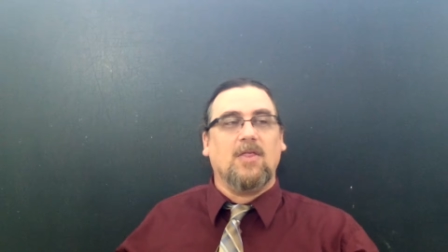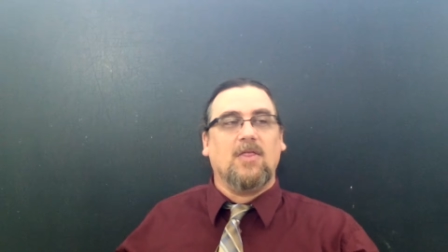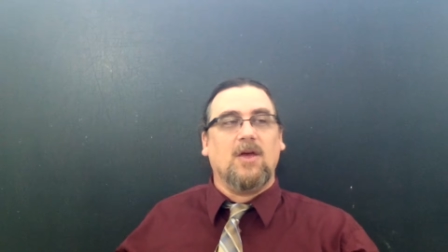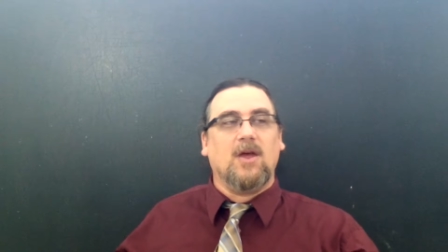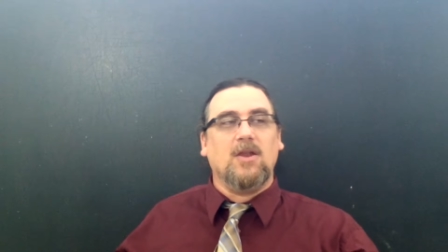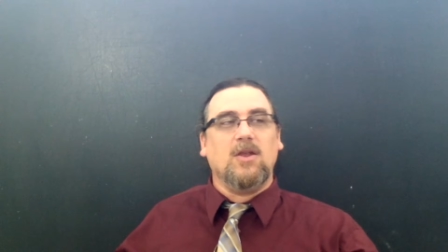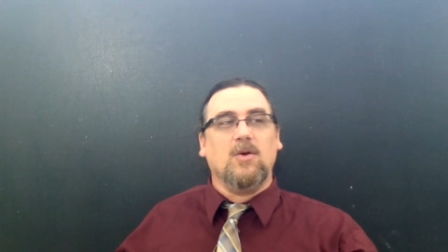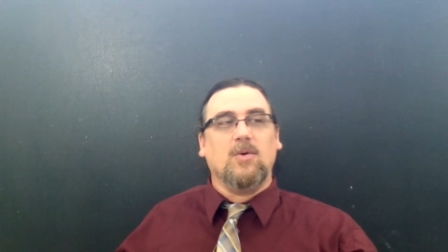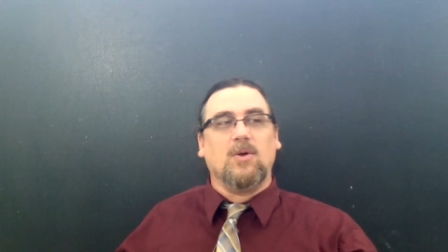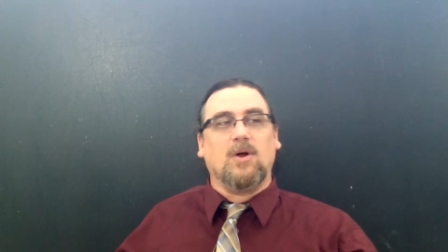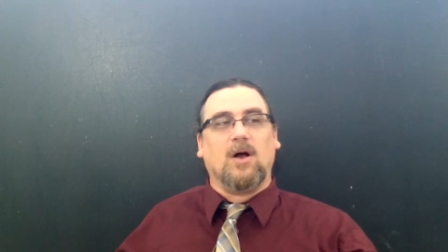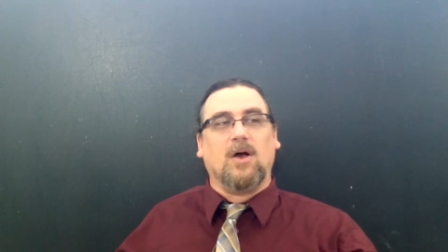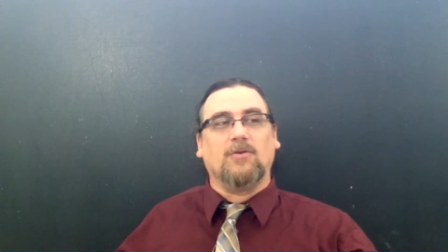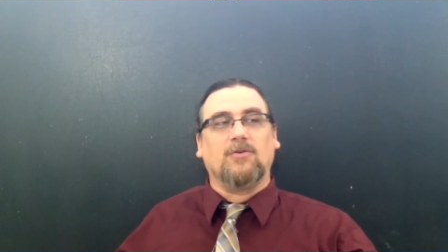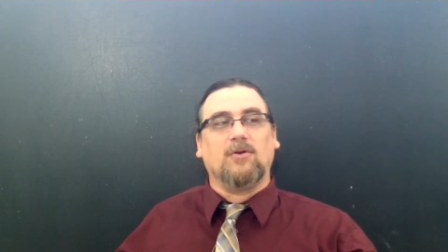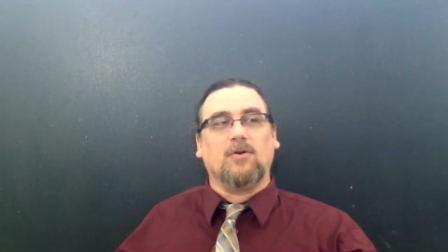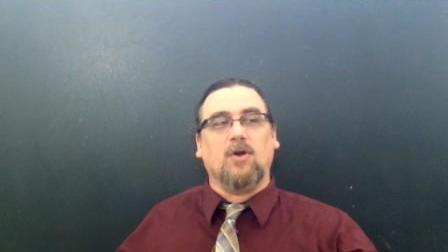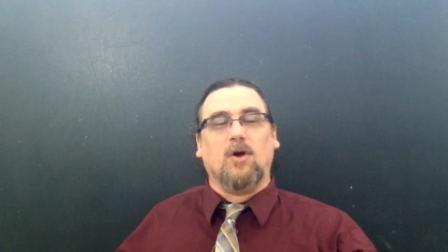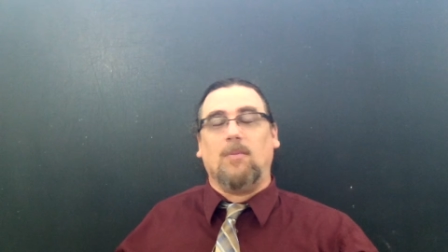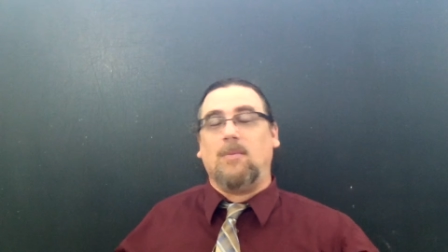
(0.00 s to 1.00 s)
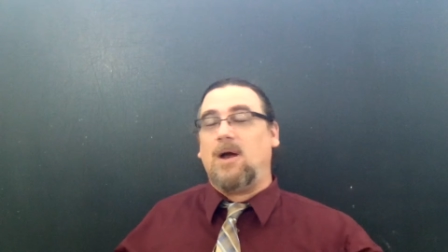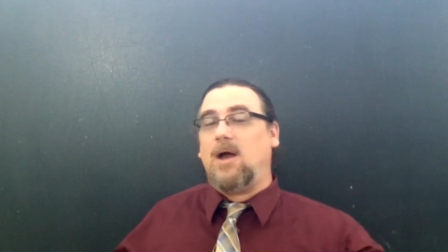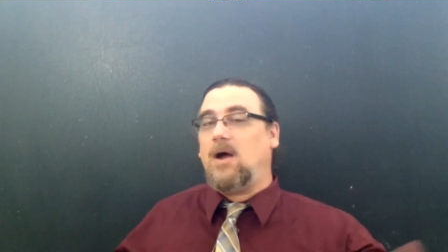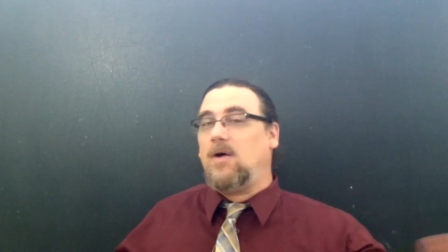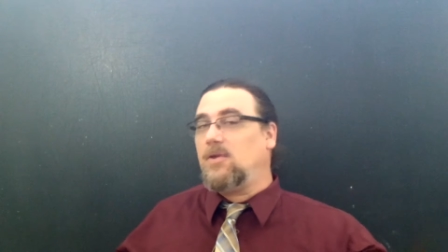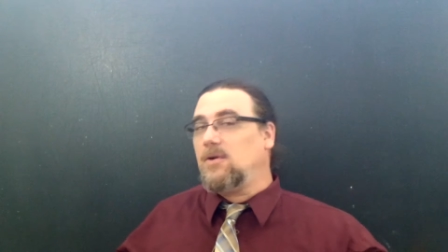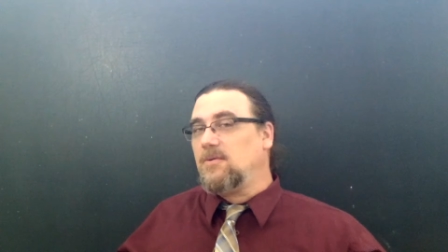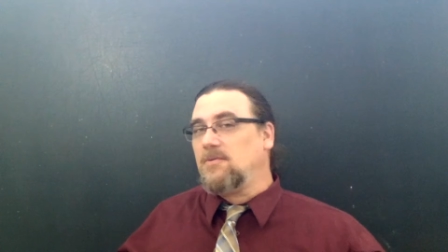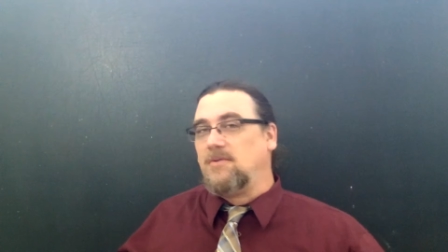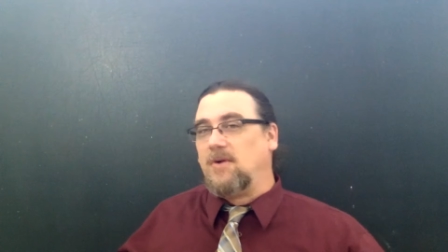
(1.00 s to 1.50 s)
then you would also know my
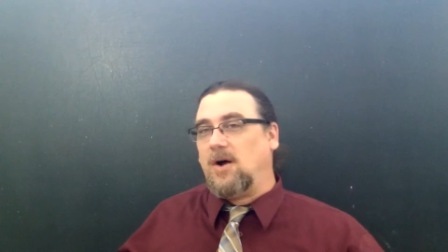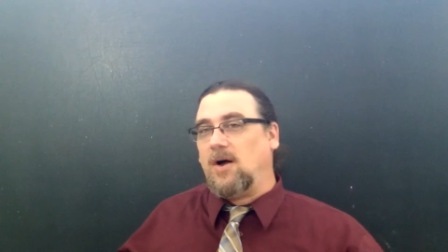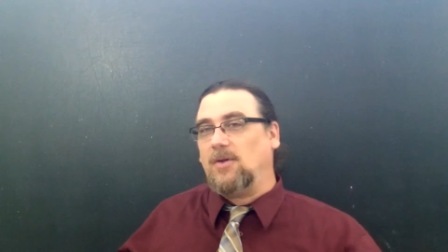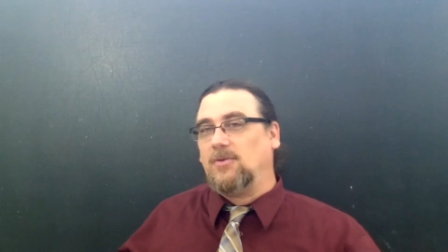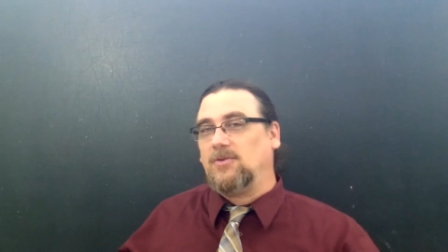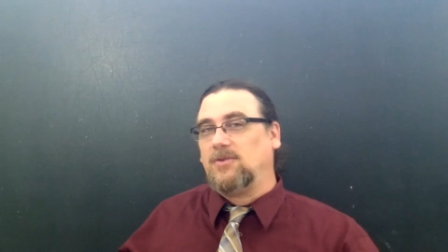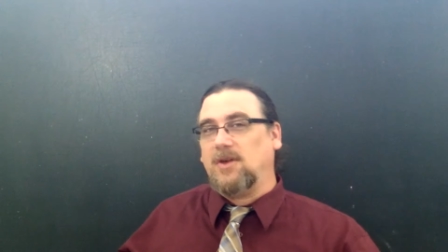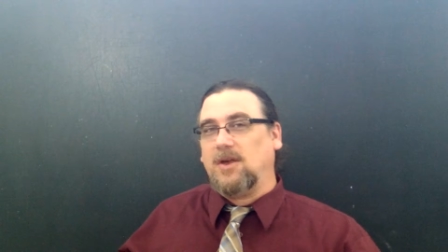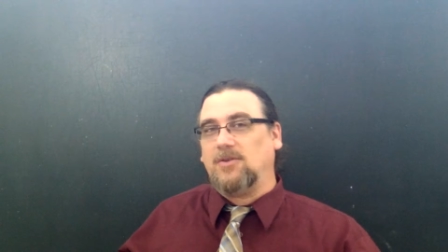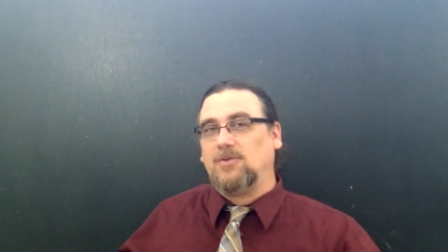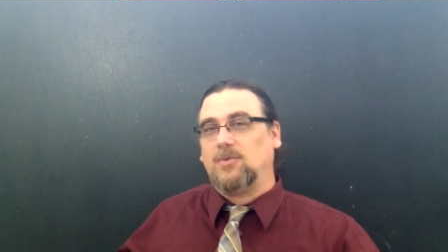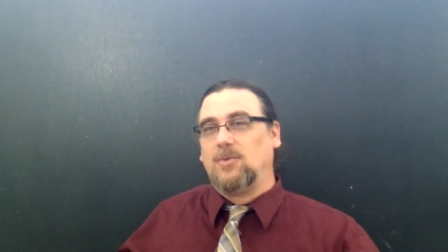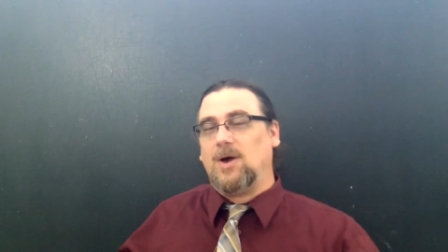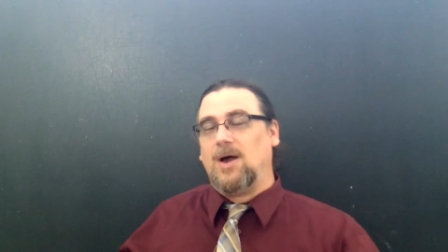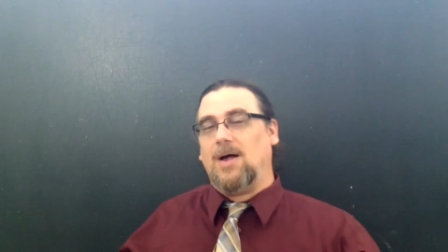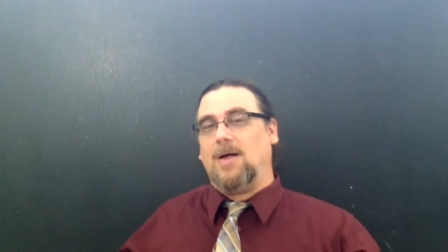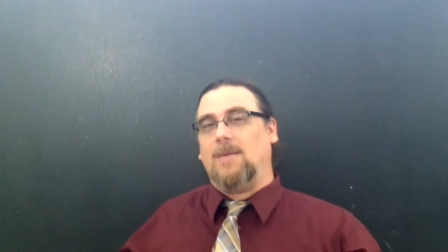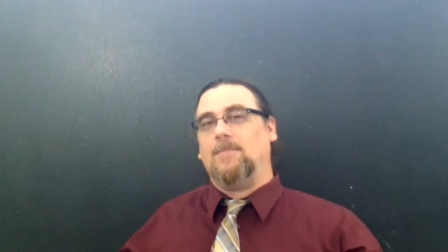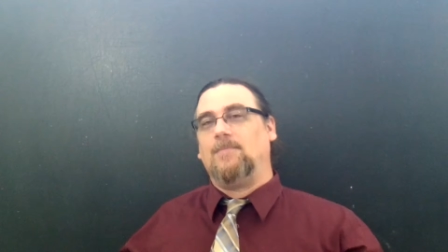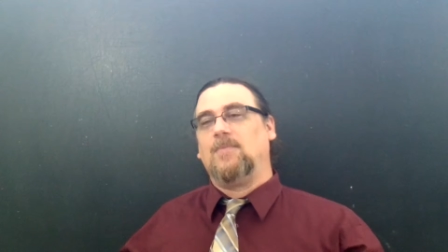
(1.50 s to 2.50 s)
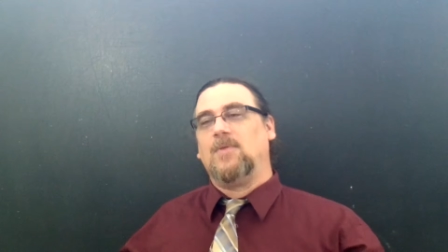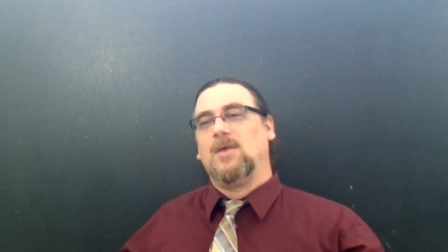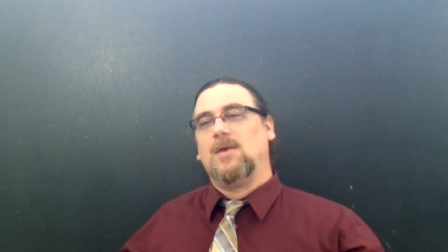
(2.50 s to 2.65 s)
other faults as well.